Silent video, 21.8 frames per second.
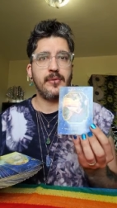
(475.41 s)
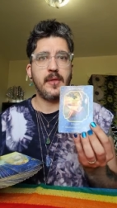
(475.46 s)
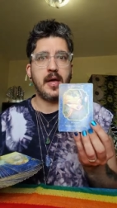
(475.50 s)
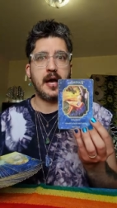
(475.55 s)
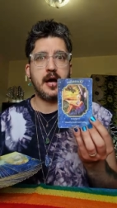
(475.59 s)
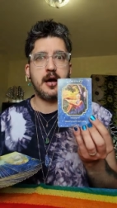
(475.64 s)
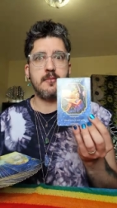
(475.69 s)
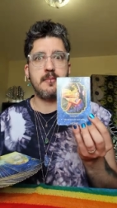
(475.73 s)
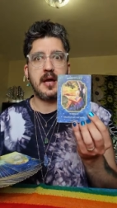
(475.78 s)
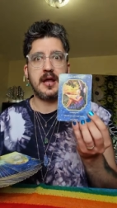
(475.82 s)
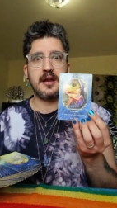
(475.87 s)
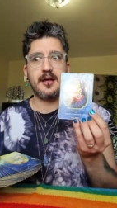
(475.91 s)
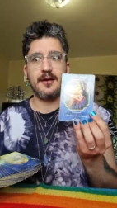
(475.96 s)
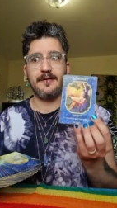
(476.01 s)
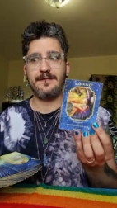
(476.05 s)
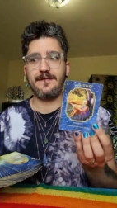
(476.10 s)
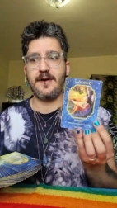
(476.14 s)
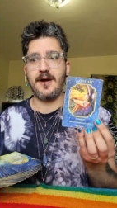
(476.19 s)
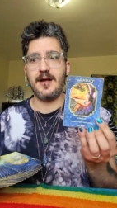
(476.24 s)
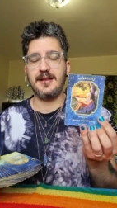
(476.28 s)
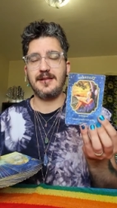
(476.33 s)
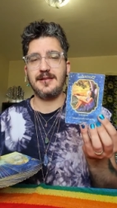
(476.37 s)
Um, and I
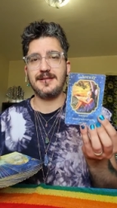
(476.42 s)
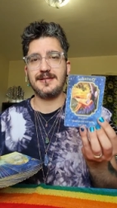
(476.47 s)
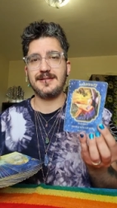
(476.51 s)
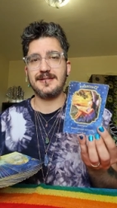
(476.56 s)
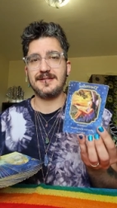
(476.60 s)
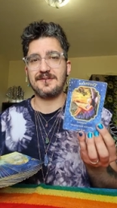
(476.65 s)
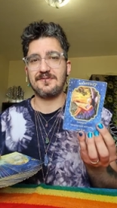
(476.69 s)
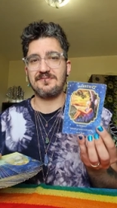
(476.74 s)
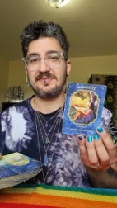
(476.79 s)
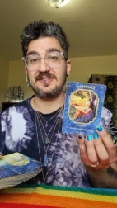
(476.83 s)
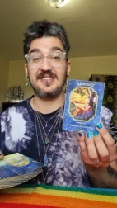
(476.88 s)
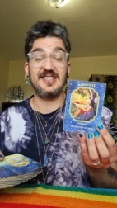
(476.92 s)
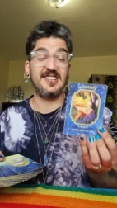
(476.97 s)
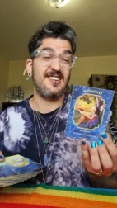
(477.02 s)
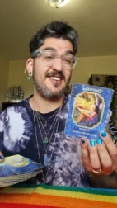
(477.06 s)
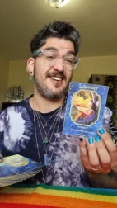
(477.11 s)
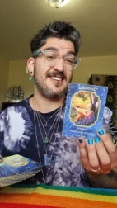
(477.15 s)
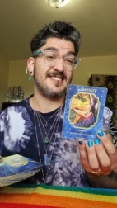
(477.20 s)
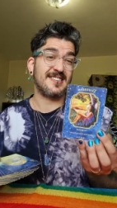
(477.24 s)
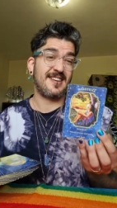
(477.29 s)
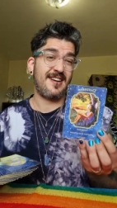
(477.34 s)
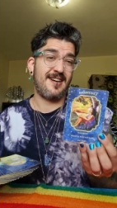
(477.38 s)
find this is a really
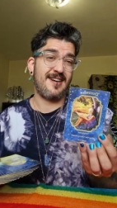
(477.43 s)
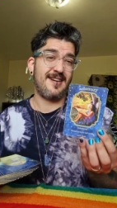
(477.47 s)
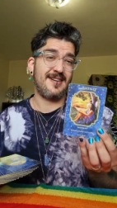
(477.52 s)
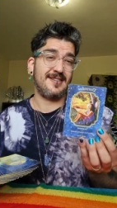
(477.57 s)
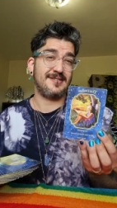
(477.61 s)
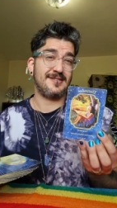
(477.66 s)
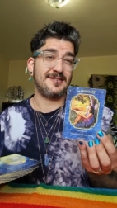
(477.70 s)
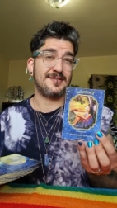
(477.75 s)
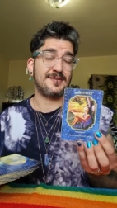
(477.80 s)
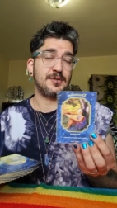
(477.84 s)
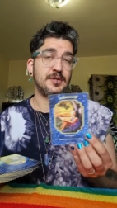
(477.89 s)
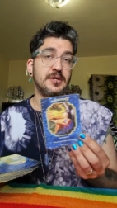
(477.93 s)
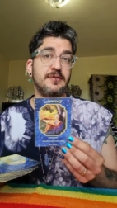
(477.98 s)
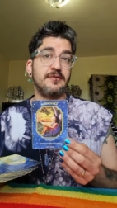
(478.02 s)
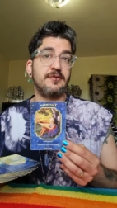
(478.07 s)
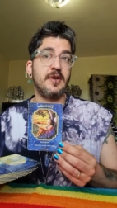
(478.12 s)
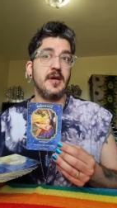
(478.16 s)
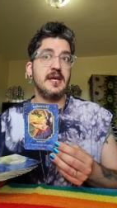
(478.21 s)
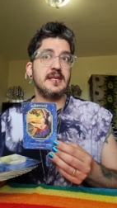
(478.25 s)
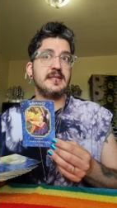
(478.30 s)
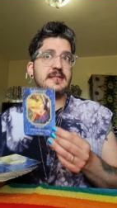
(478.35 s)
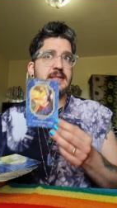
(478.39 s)
nice card to sort of
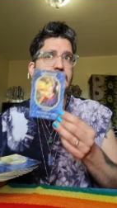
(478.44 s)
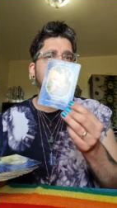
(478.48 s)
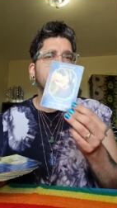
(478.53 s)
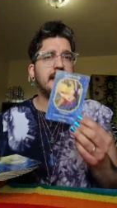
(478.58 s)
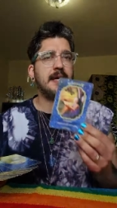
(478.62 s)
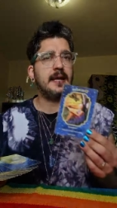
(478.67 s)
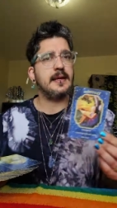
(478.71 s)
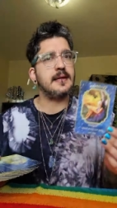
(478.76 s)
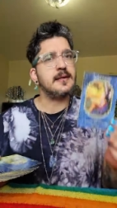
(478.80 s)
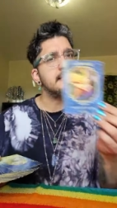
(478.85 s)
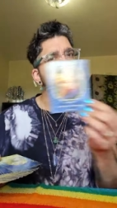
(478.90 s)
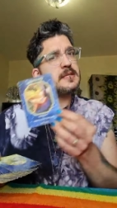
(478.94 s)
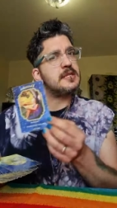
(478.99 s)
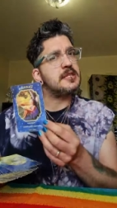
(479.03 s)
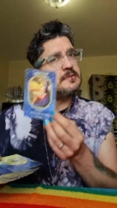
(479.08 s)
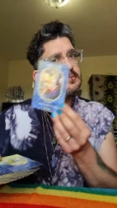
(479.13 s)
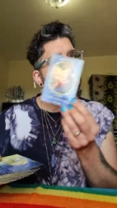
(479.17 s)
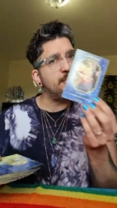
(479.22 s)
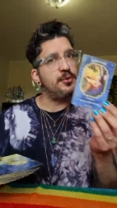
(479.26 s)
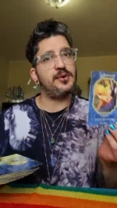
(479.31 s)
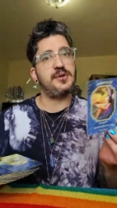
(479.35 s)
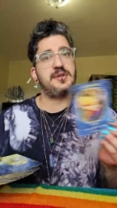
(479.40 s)
start getting us in the
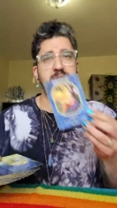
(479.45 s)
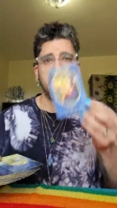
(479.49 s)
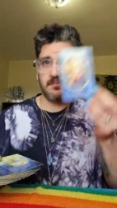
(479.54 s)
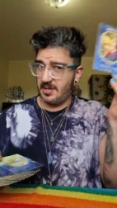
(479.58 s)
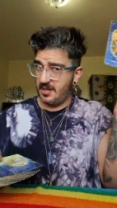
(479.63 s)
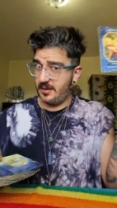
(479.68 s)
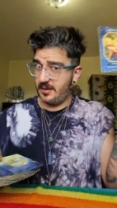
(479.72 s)
mood to be